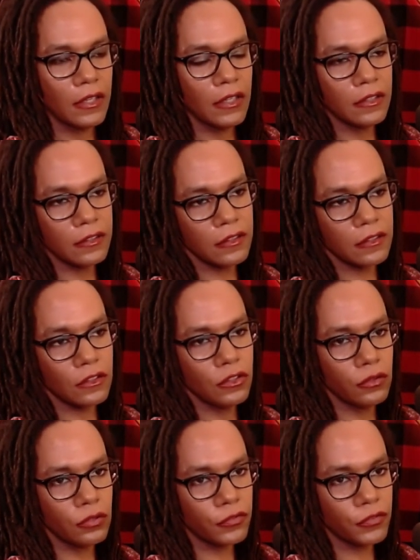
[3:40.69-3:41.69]
isn't
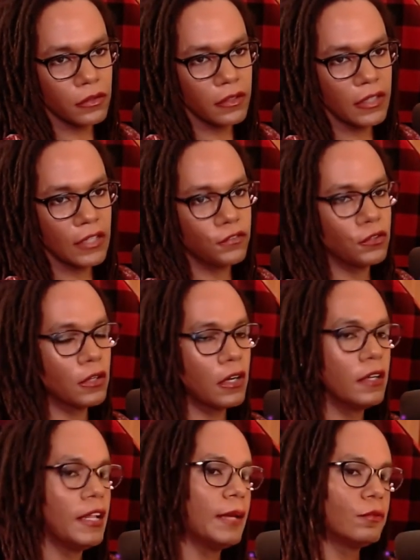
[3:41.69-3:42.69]
useful if you're
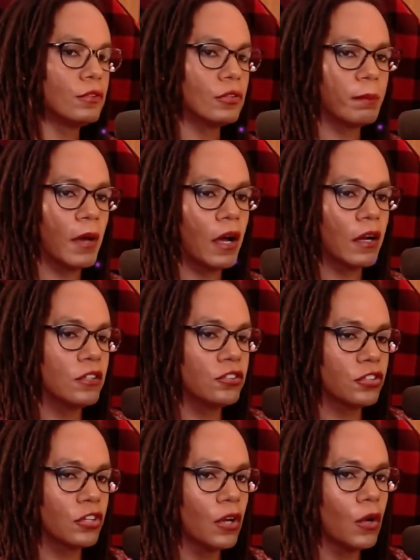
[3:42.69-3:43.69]
unable to
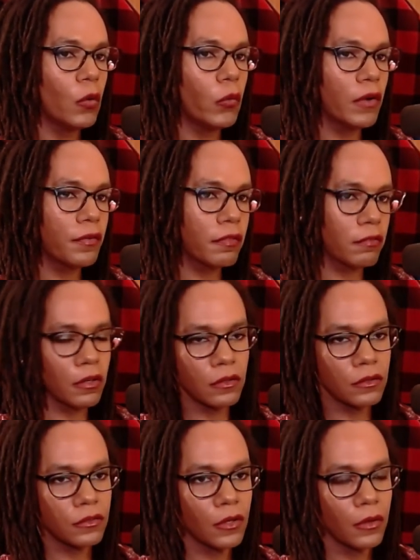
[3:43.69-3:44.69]
punish with
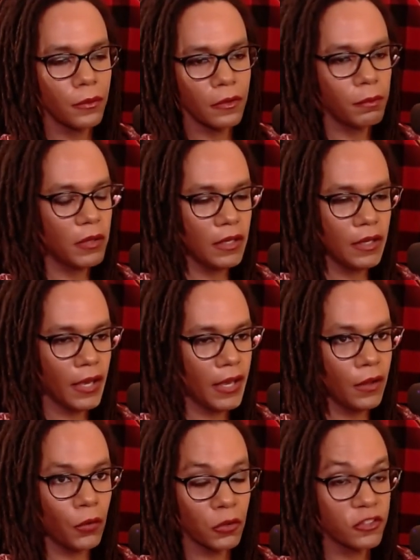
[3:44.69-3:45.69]
throws, with
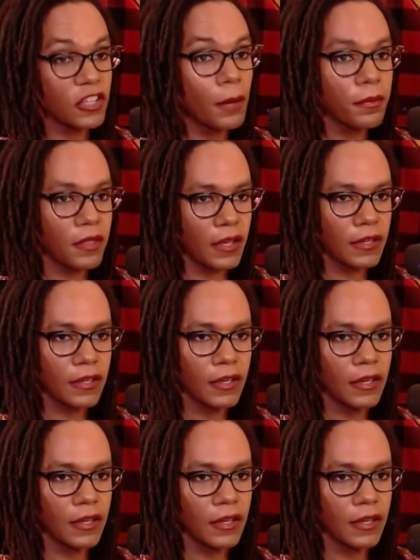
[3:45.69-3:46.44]
PK or something.